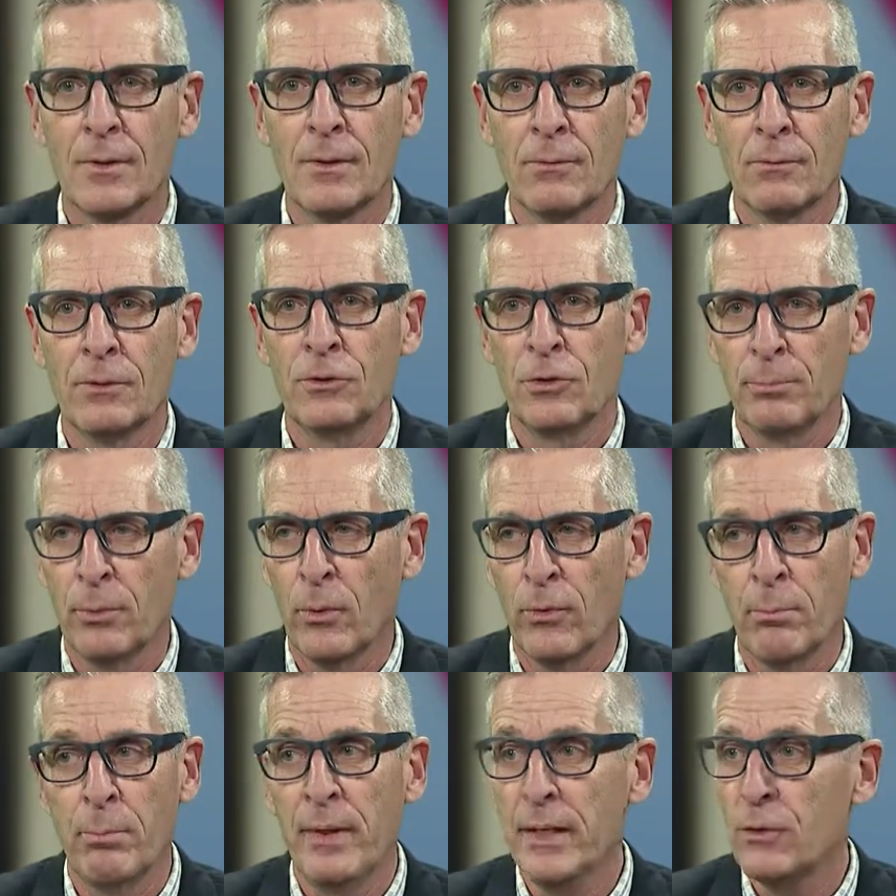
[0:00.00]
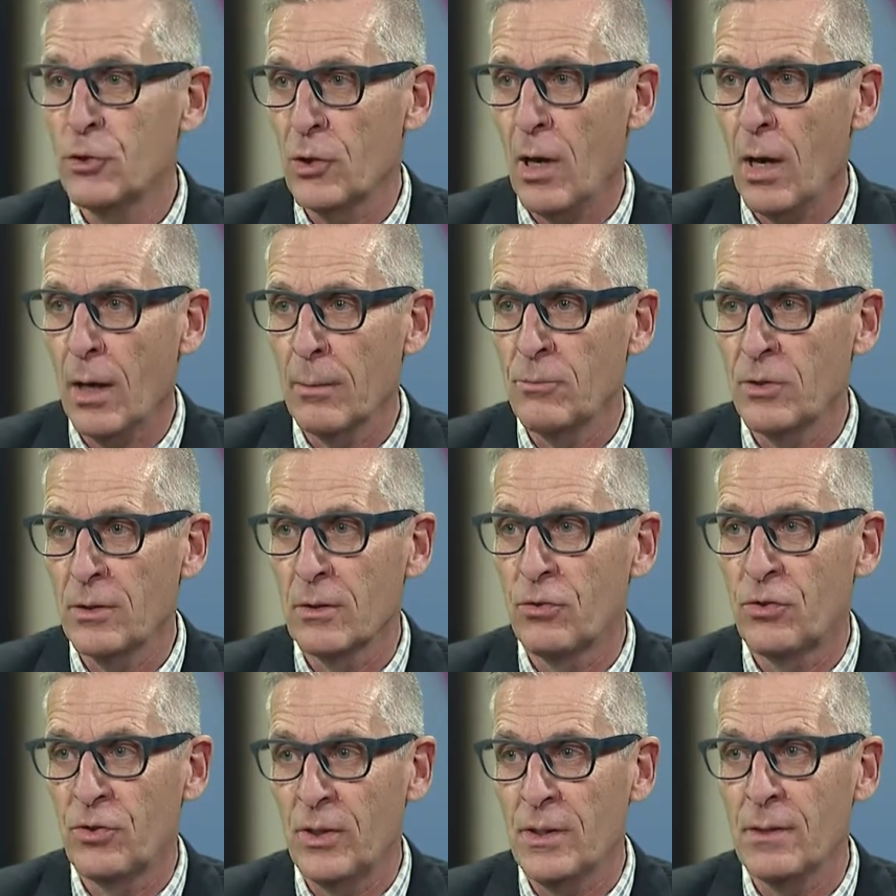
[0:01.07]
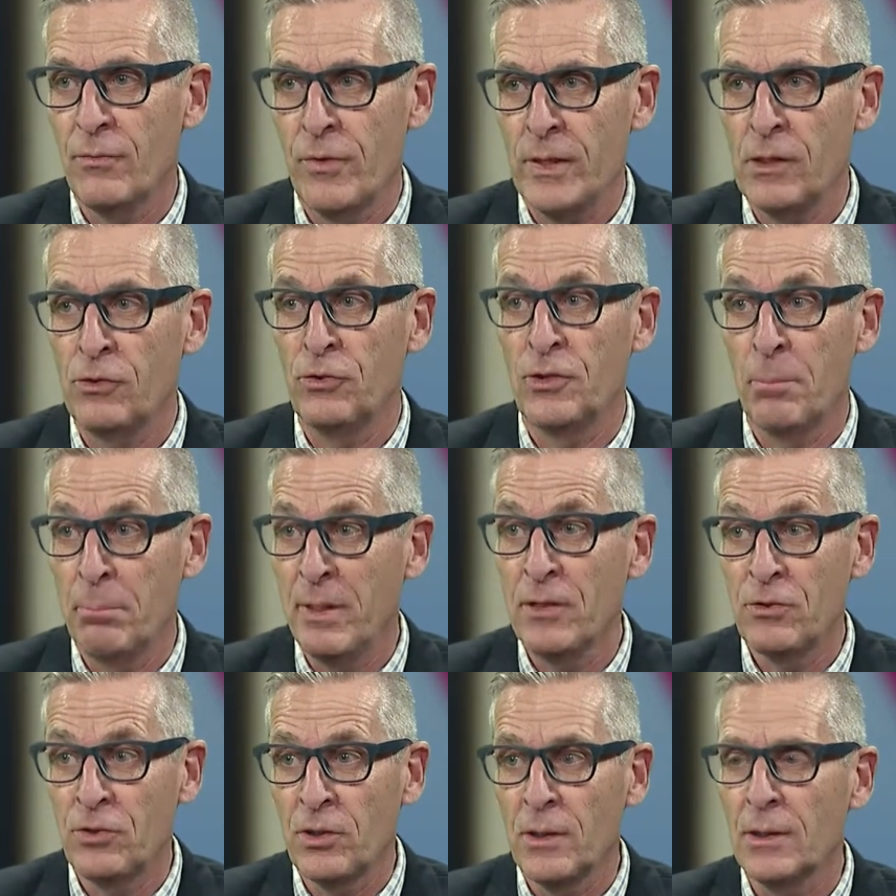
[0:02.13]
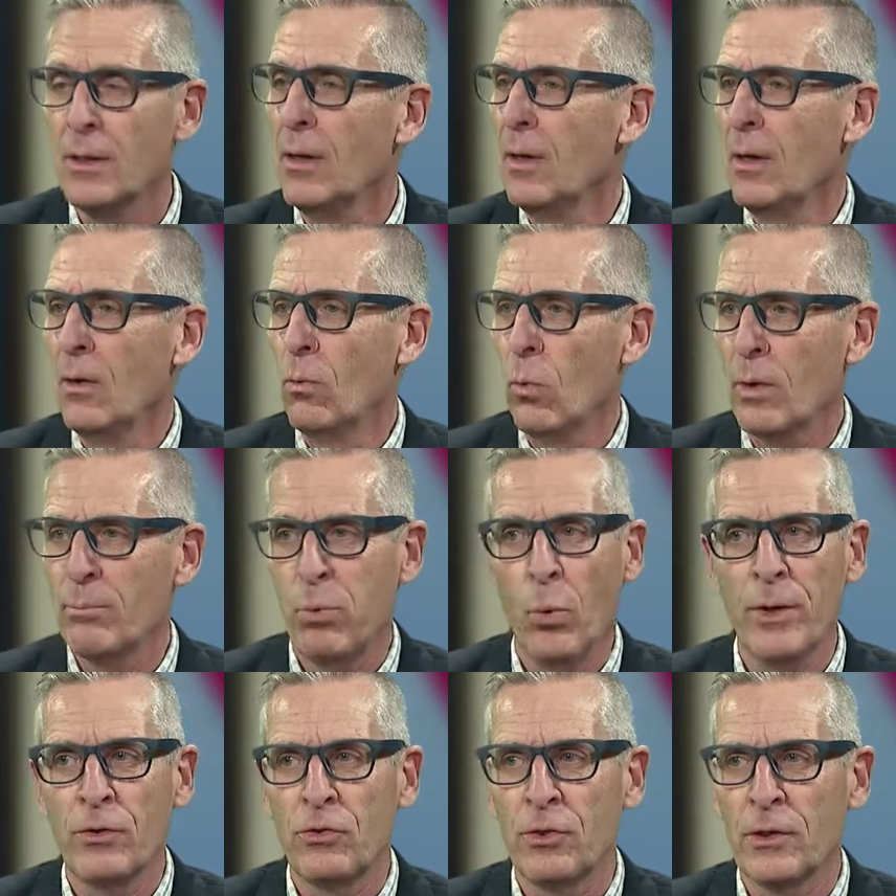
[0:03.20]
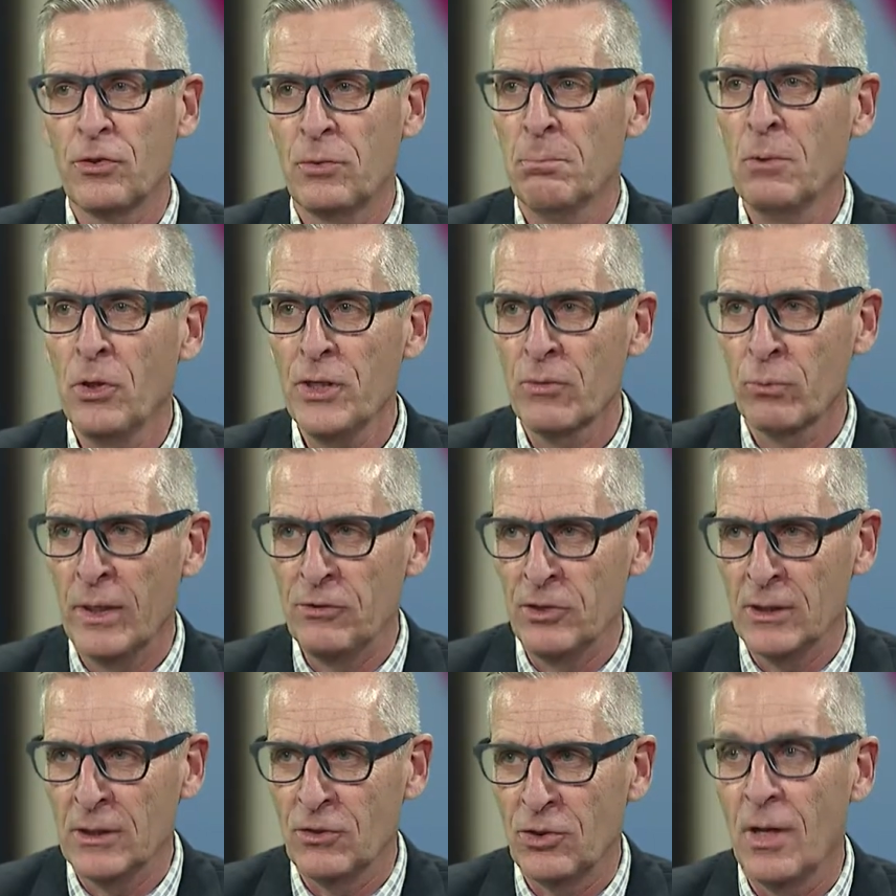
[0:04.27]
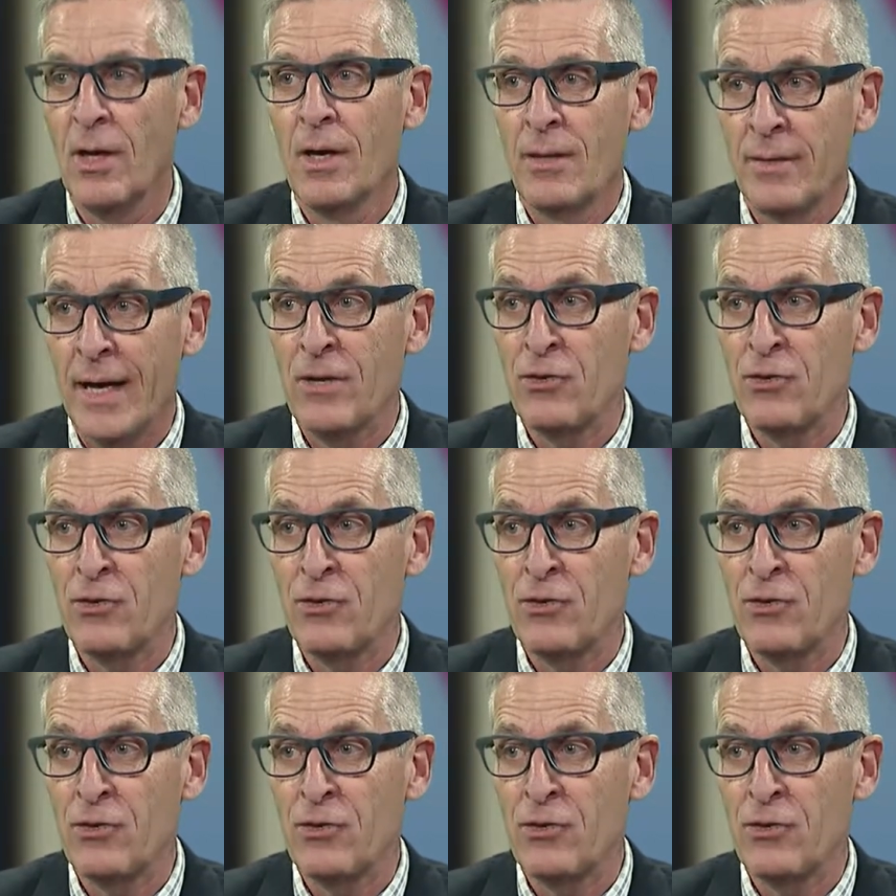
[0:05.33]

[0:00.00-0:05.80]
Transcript: right, well, these are both big jobs, and the city of Phoenix is a big city, 1.6 million residents. That